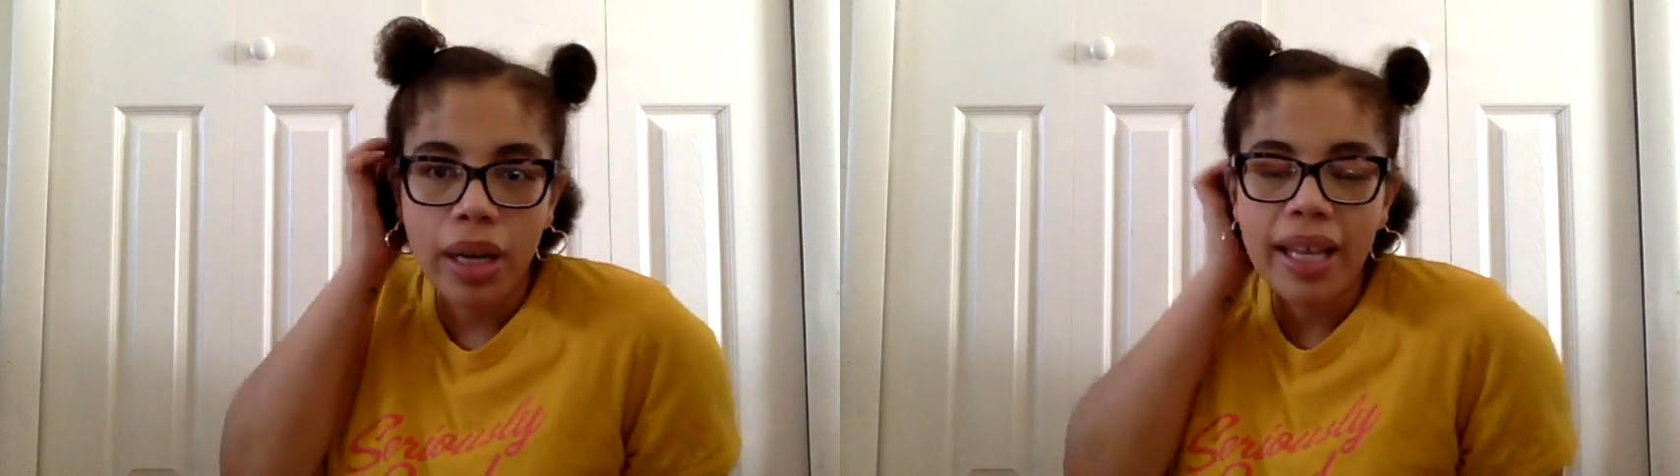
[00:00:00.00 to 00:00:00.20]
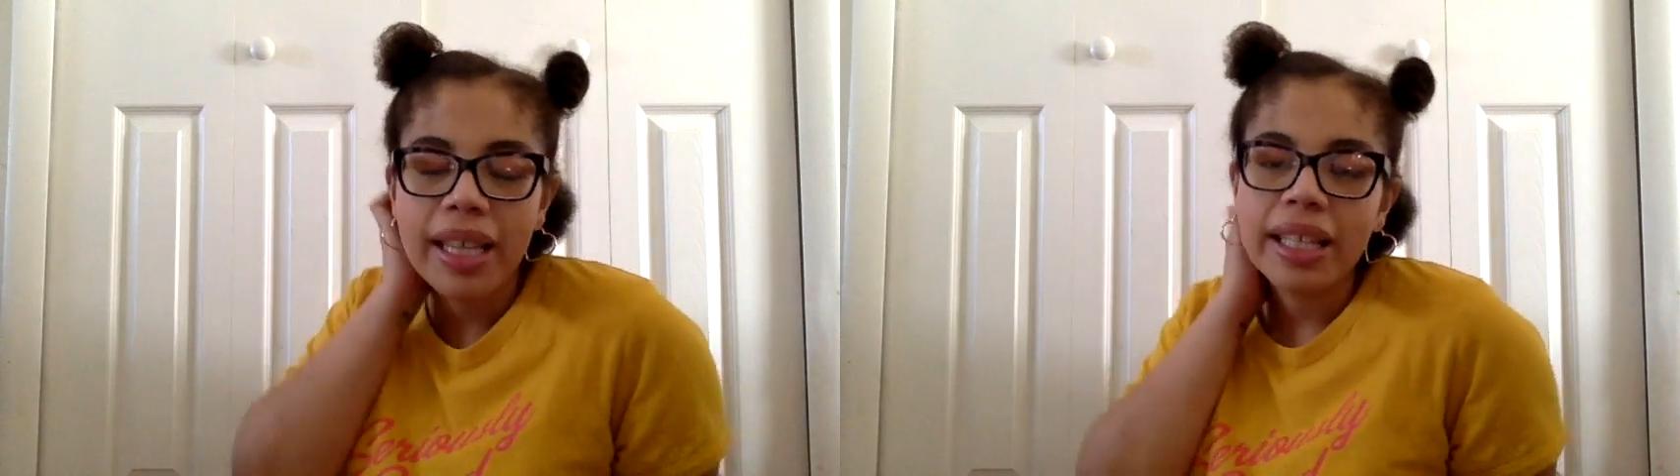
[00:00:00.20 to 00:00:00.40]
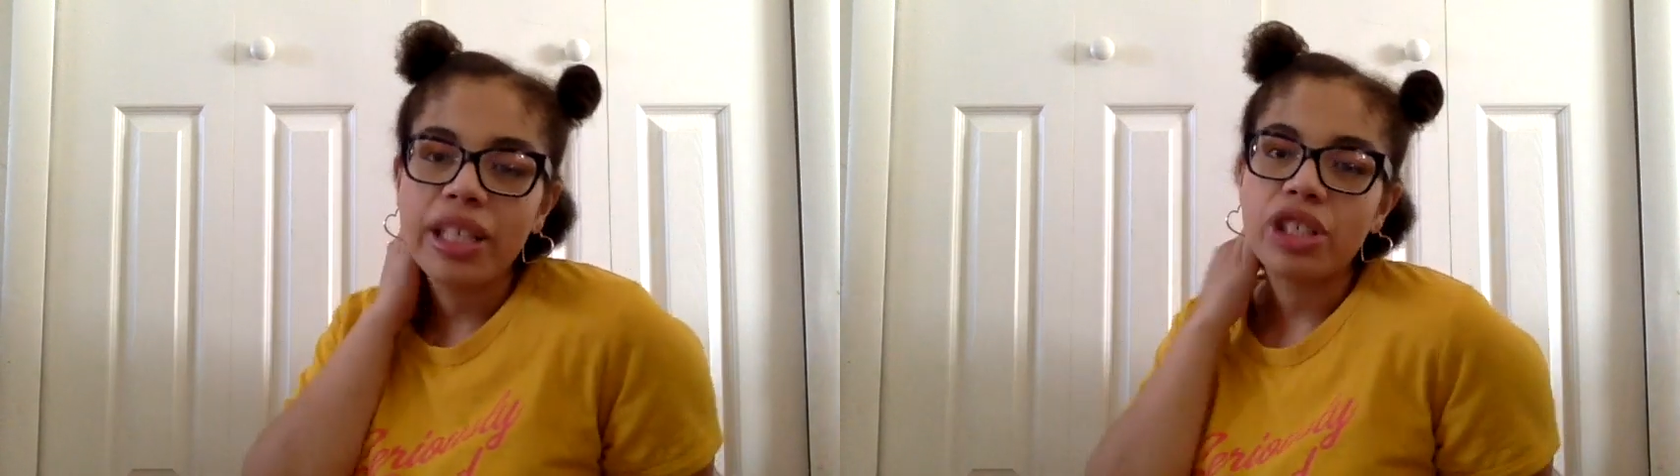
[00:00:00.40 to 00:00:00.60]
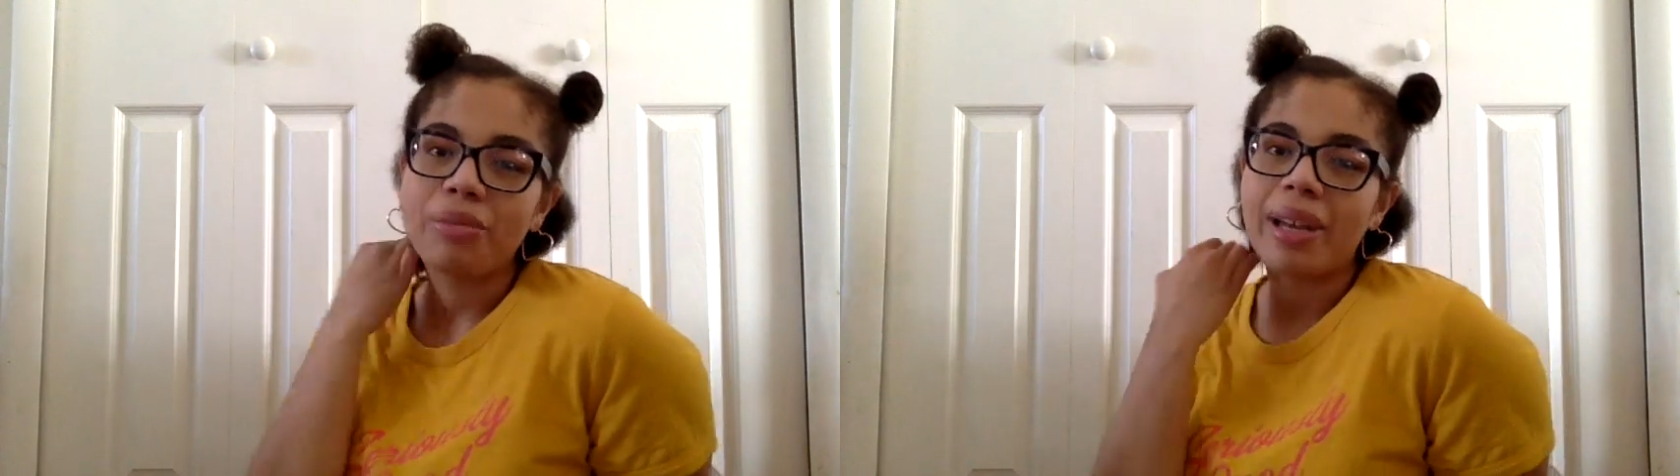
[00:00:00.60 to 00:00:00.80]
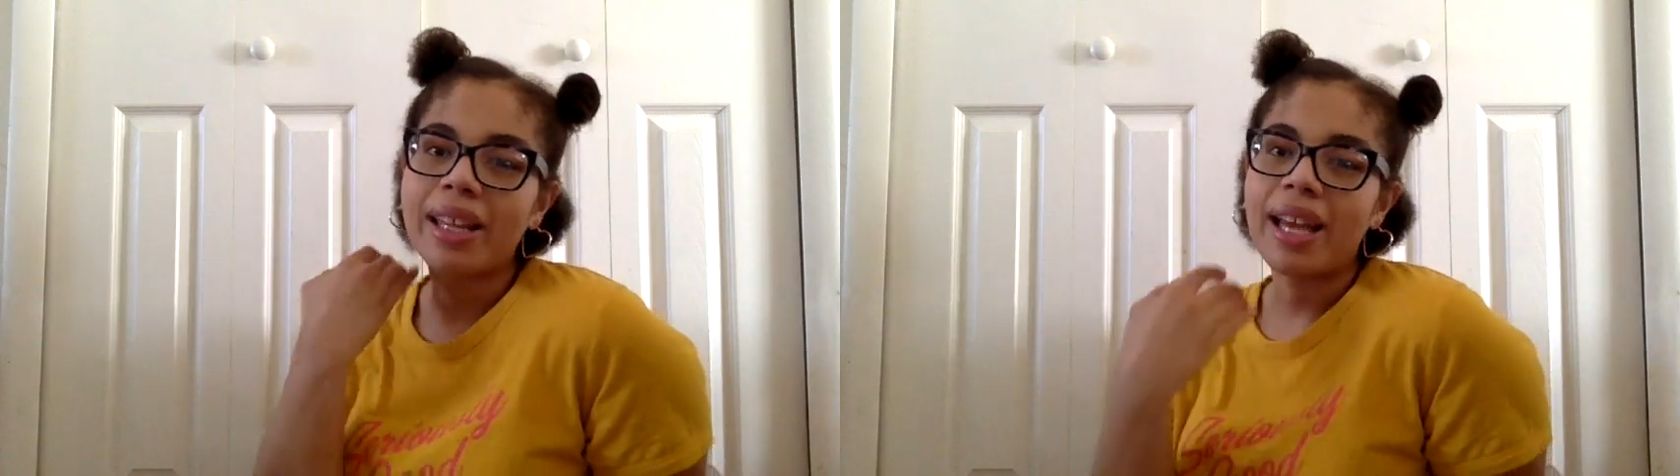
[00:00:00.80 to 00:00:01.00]
I think they
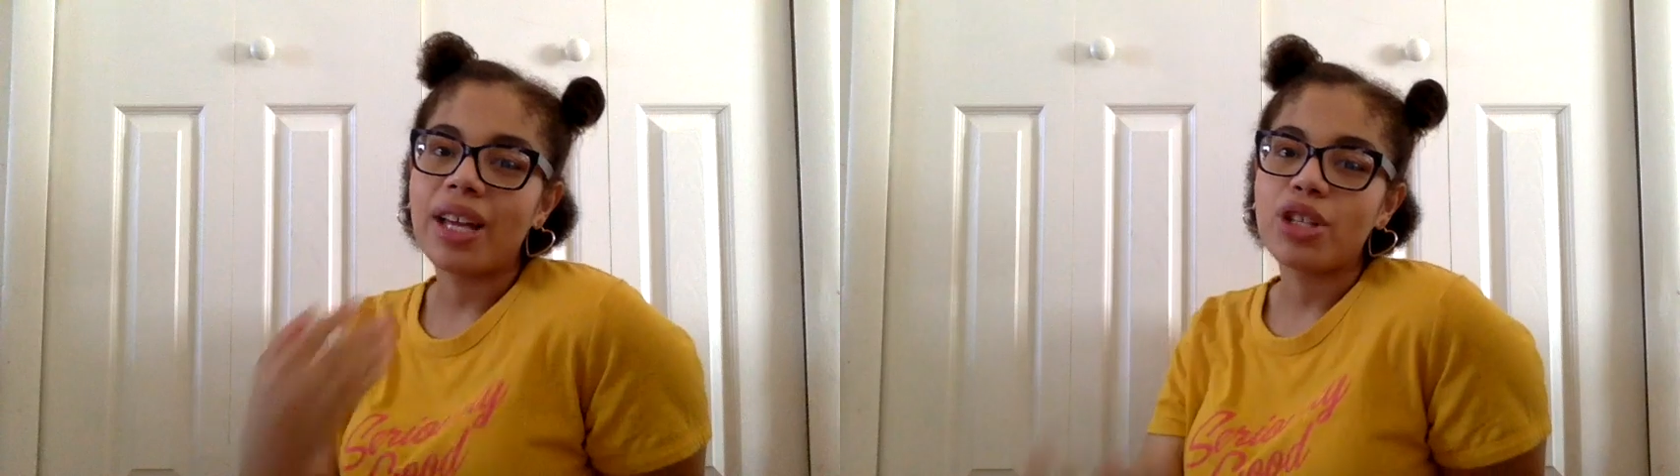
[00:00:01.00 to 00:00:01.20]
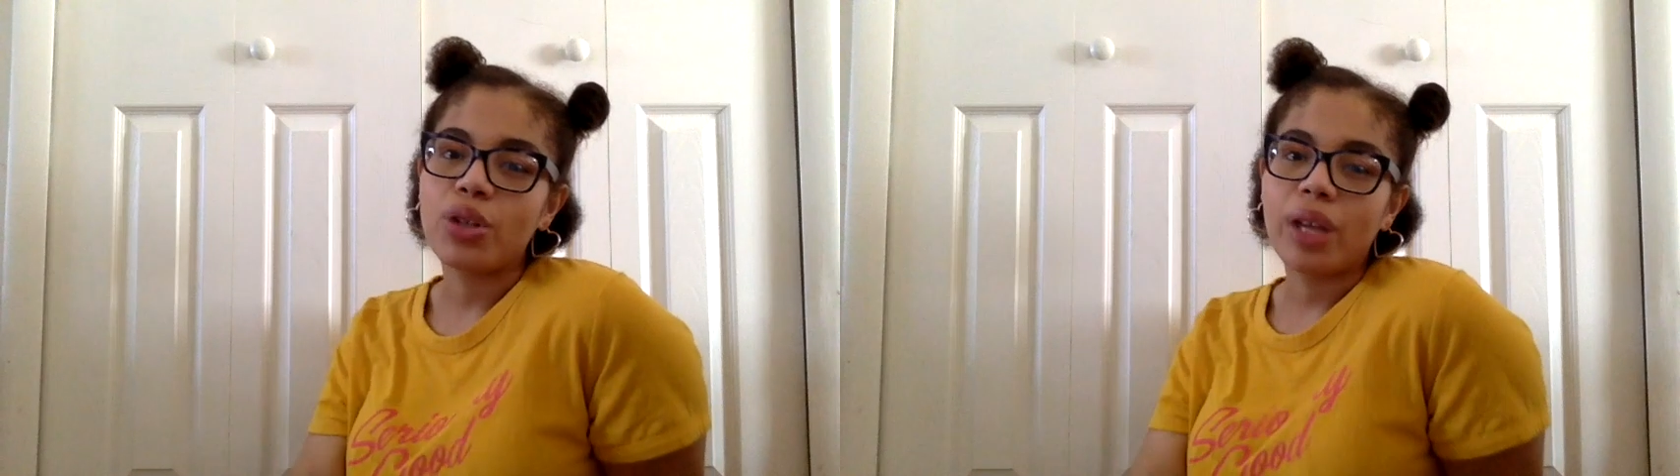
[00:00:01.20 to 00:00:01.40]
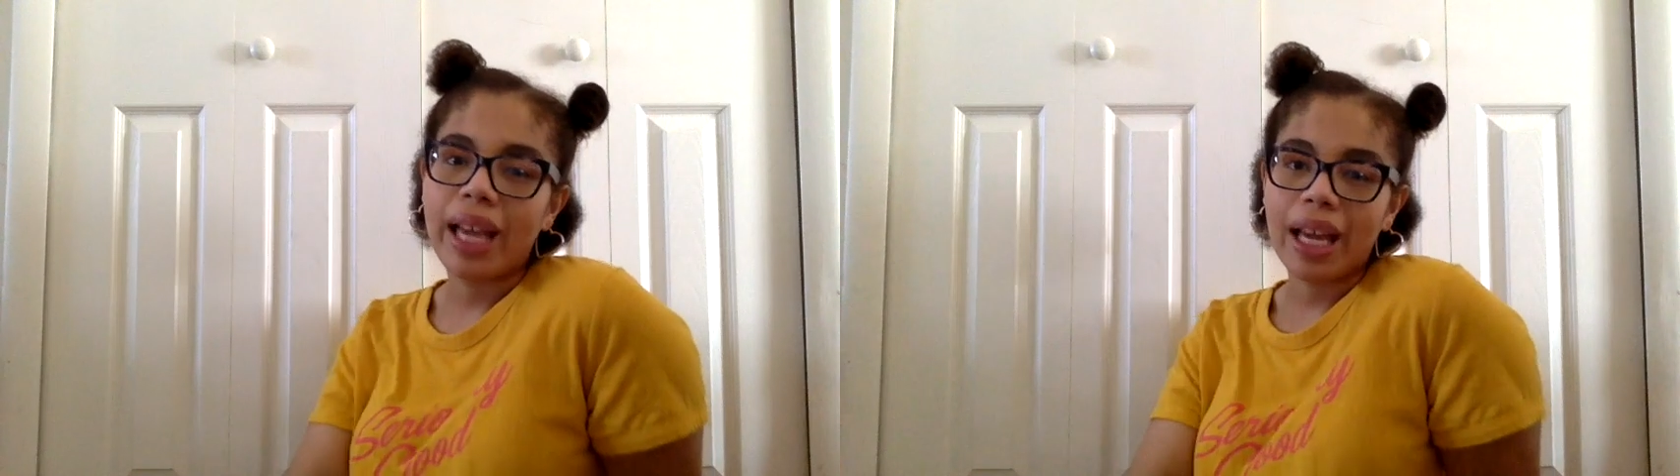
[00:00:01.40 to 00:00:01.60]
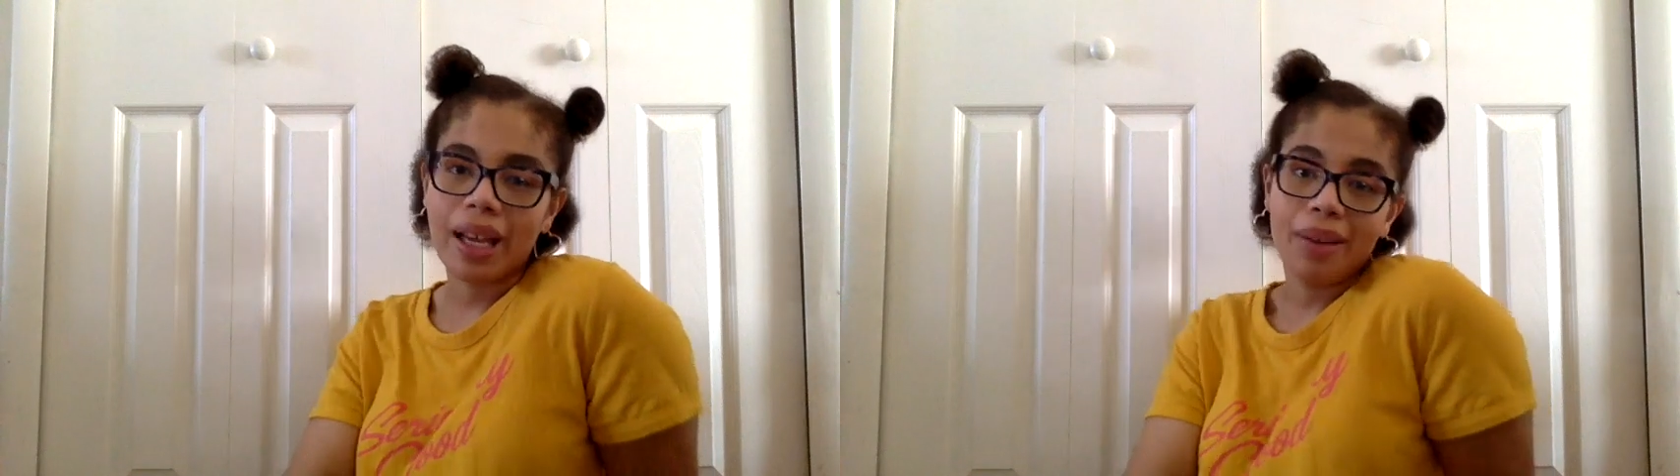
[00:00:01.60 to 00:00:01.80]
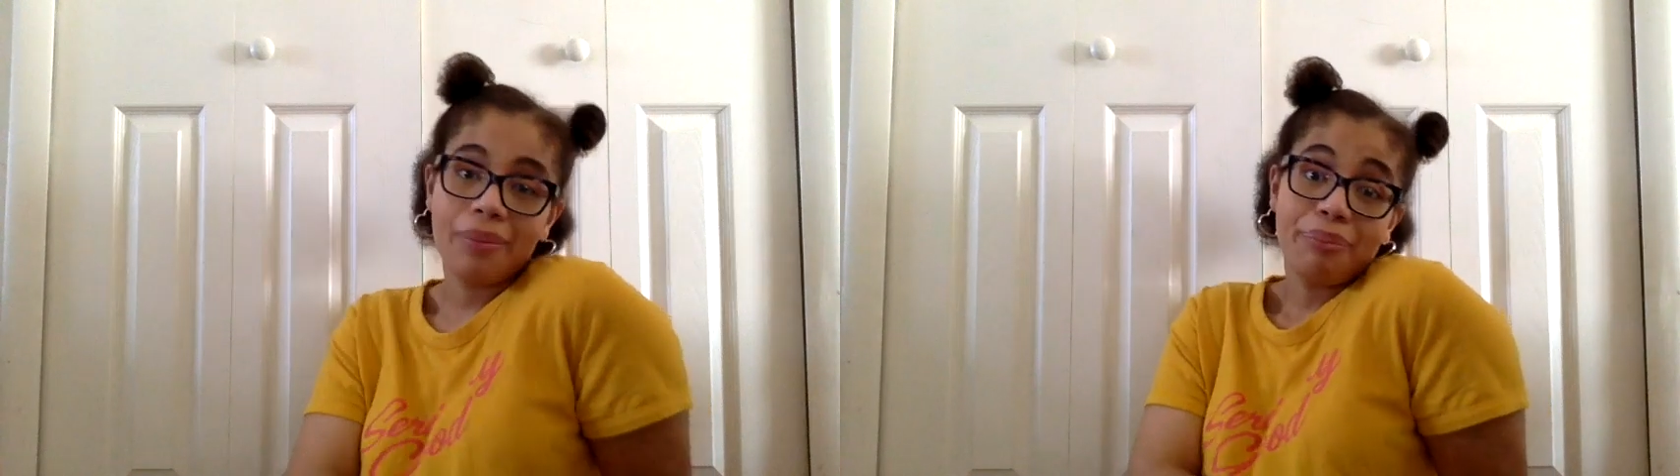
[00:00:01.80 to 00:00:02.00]
should make that. So, like,